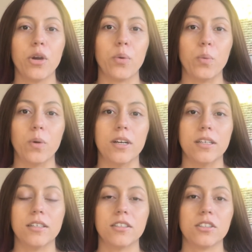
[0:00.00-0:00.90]

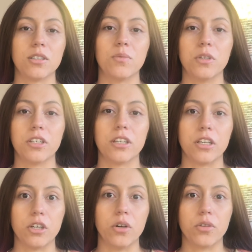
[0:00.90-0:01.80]
what someone
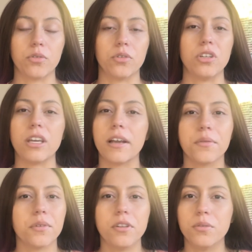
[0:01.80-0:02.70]
can go through. You can't
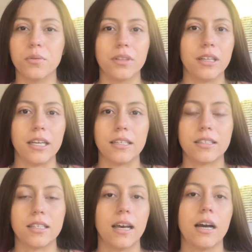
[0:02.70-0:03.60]
really relate
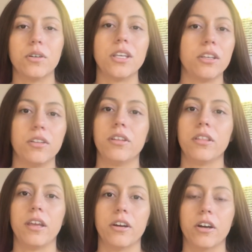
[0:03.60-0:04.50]
to how healing
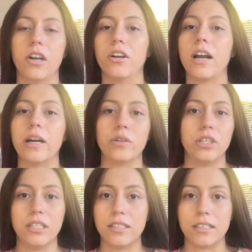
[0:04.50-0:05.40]
they are or how you
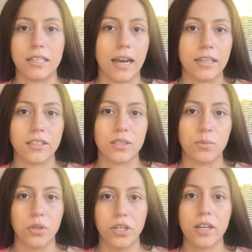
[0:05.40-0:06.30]
need to guide
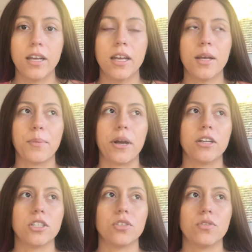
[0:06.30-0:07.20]
someone. But I
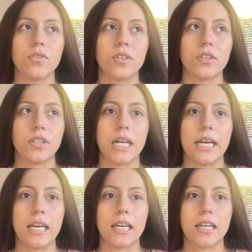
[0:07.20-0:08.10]
also feel
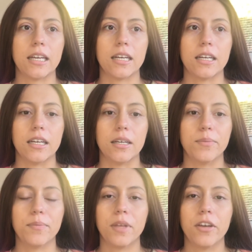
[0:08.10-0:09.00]
like
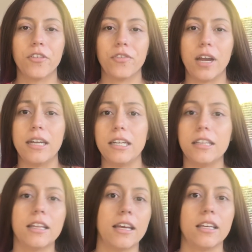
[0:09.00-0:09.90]

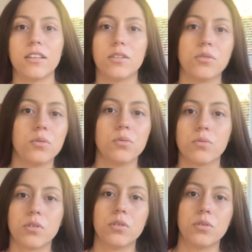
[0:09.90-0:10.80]
finding like
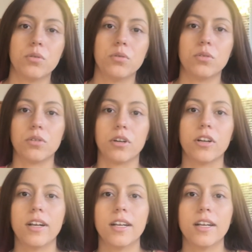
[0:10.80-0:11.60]
gurus or